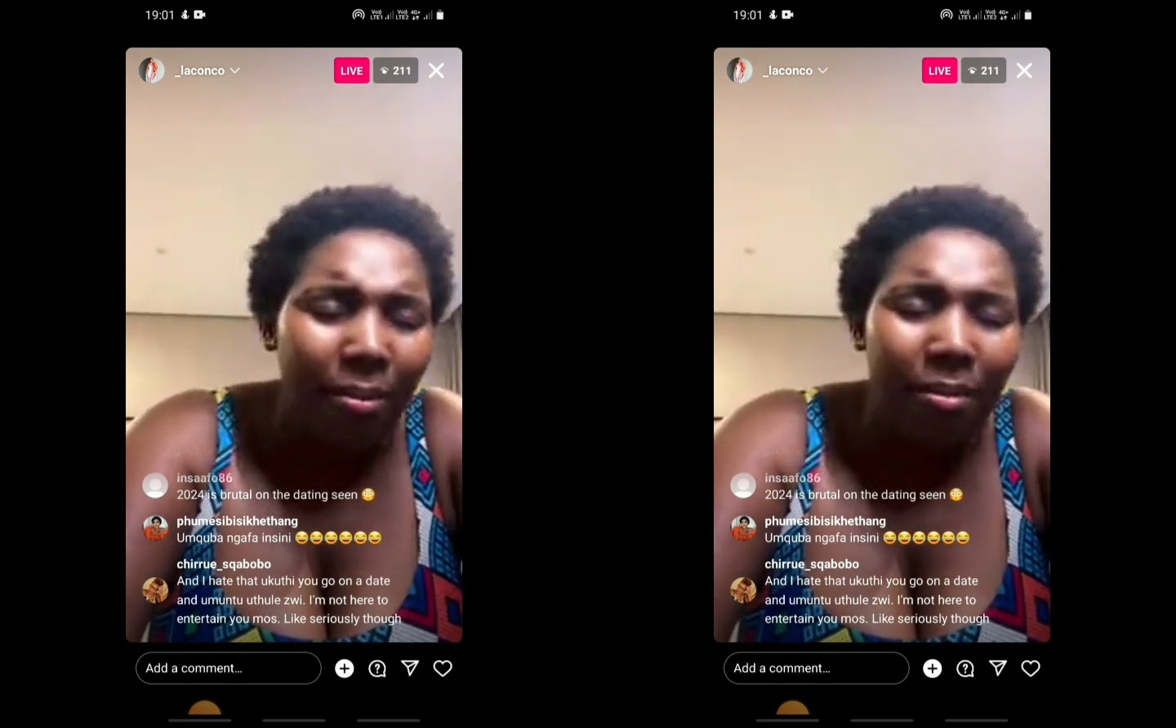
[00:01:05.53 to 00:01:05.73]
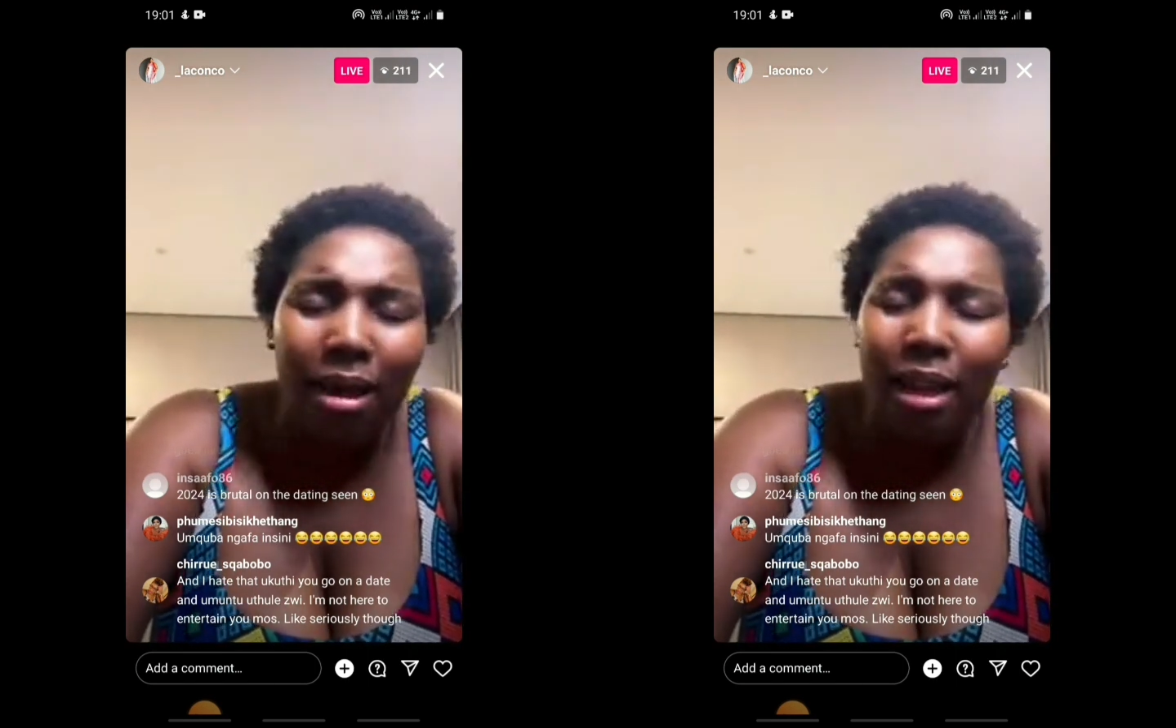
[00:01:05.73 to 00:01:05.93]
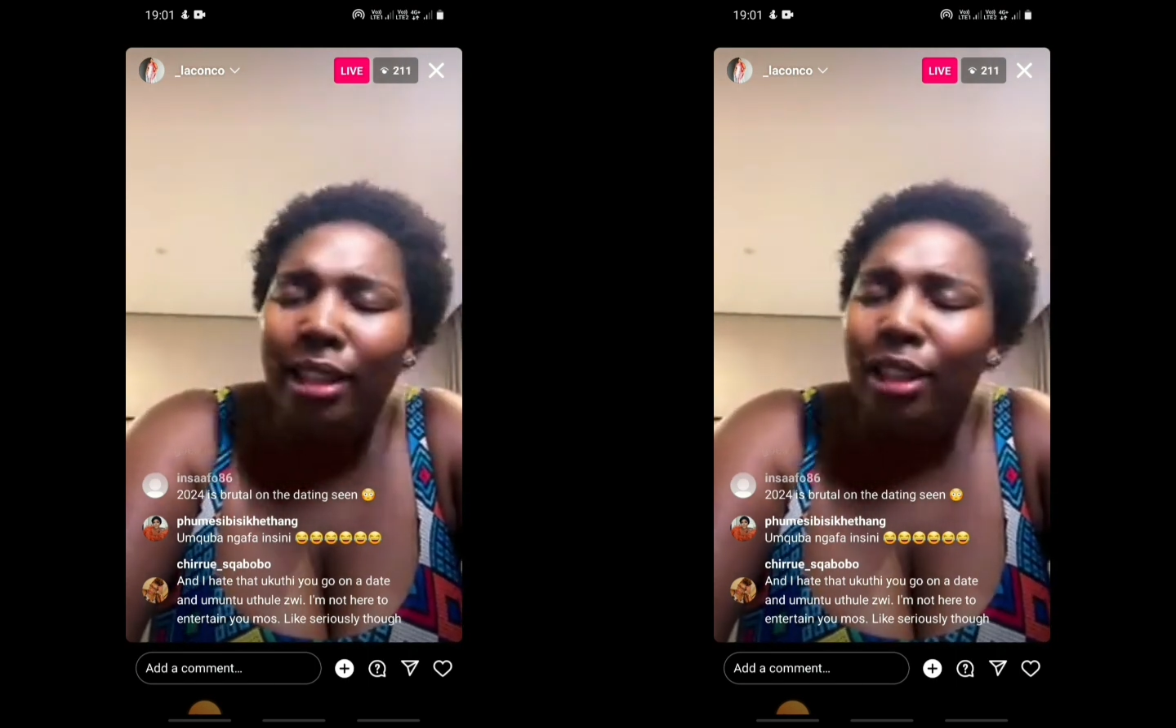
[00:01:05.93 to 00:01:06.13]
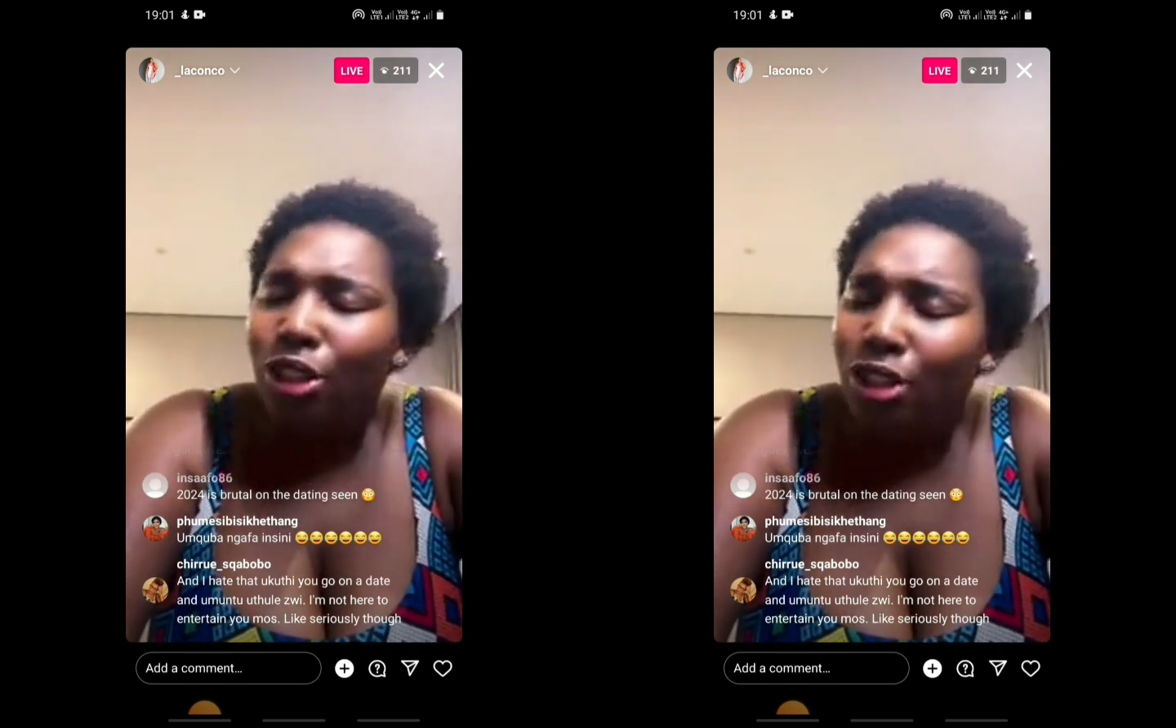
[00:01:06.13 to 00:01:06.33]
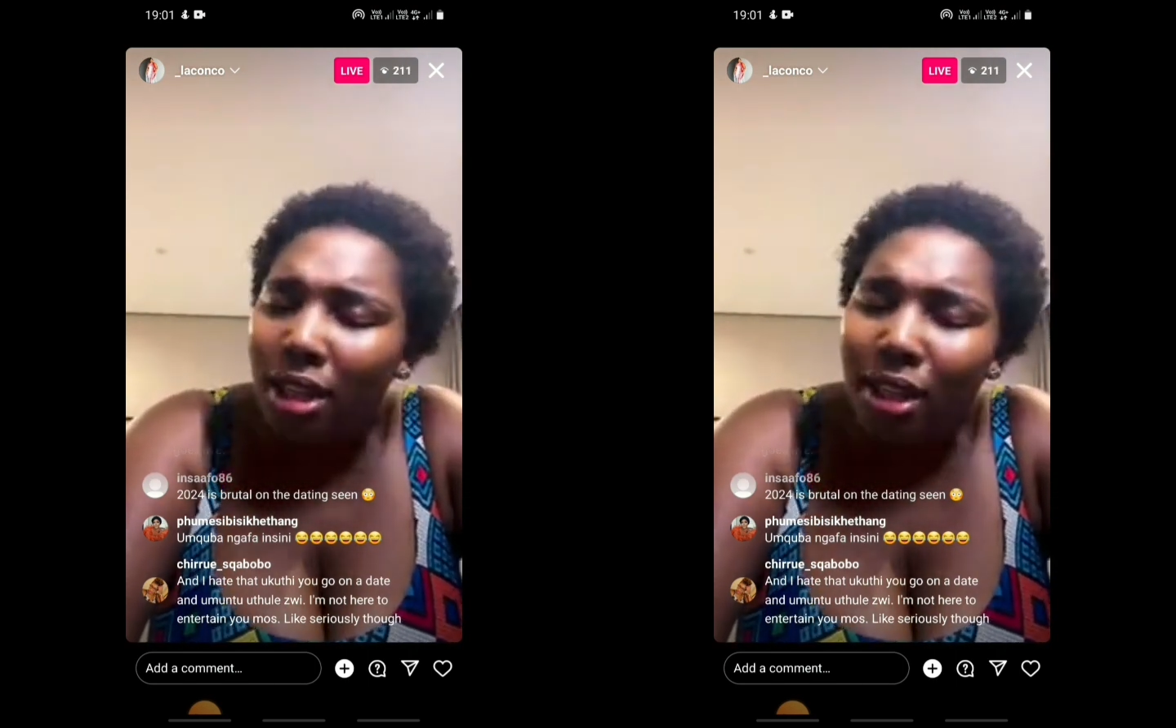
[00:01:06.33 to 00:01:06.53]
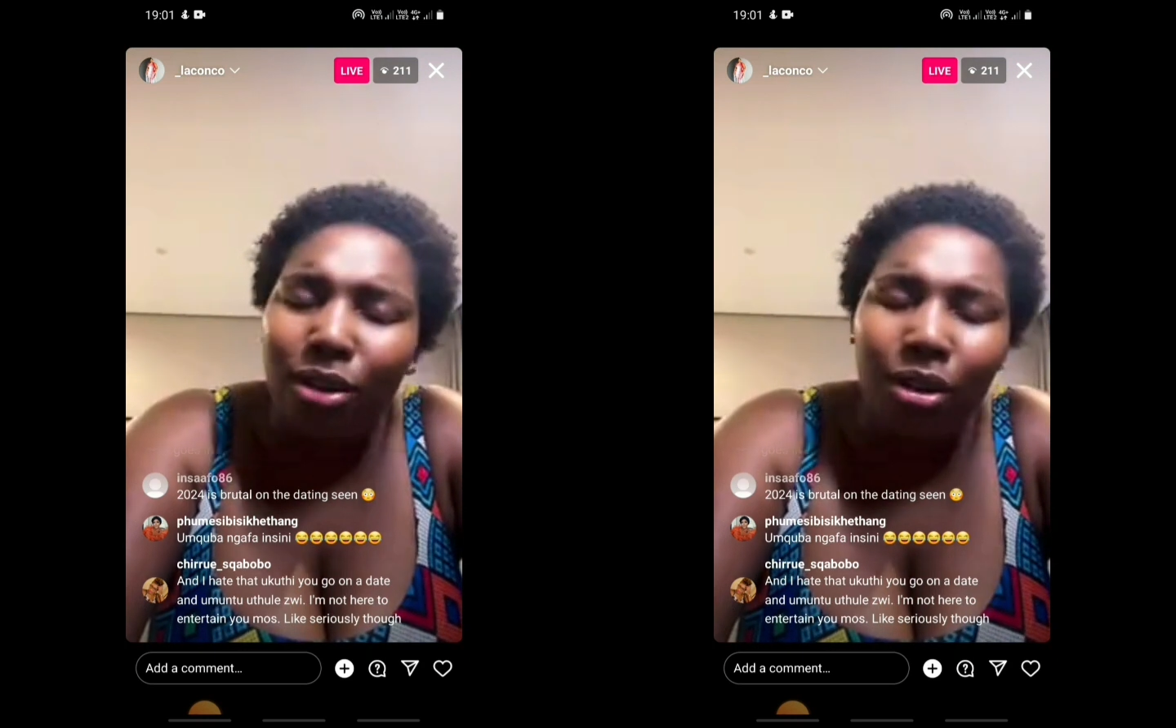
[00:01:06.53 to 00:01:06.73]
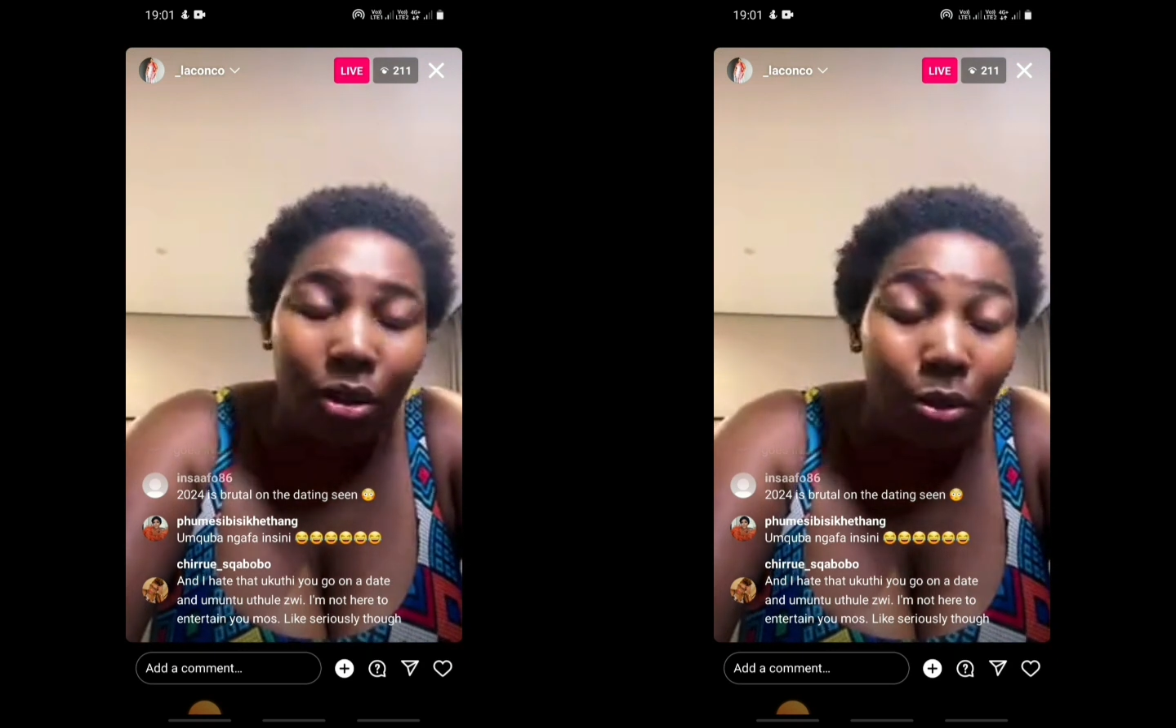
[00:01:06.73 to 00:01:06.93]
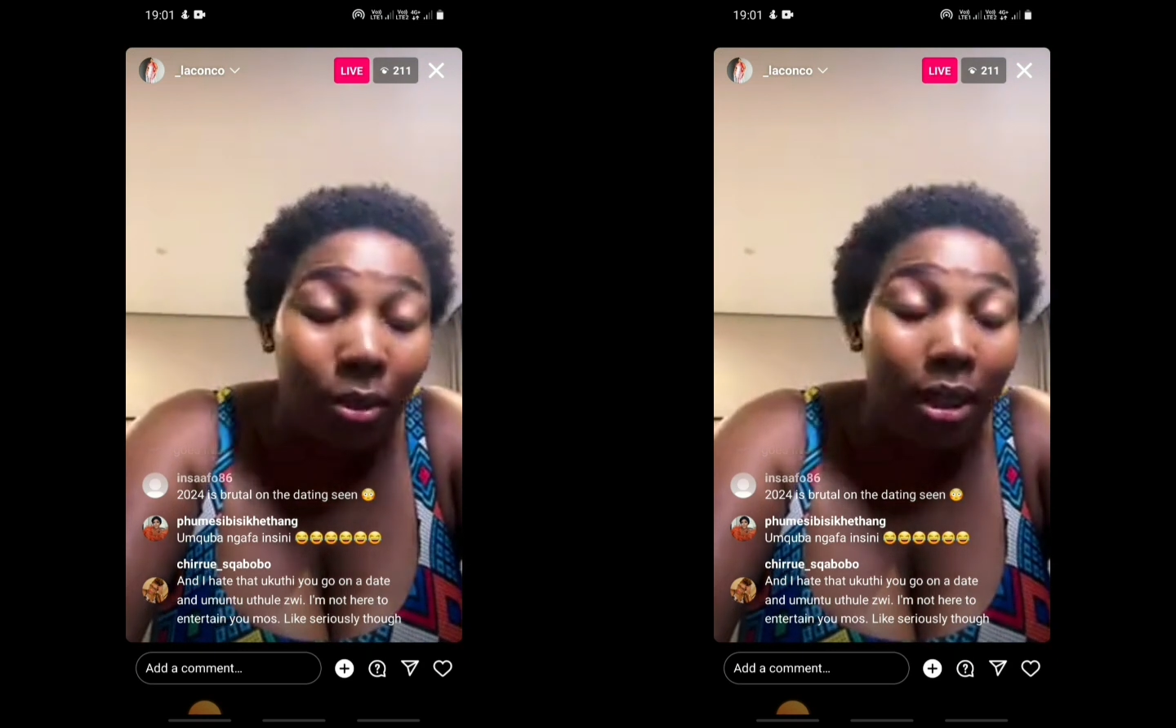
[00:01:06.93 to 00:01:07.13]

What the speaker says: I'm literally not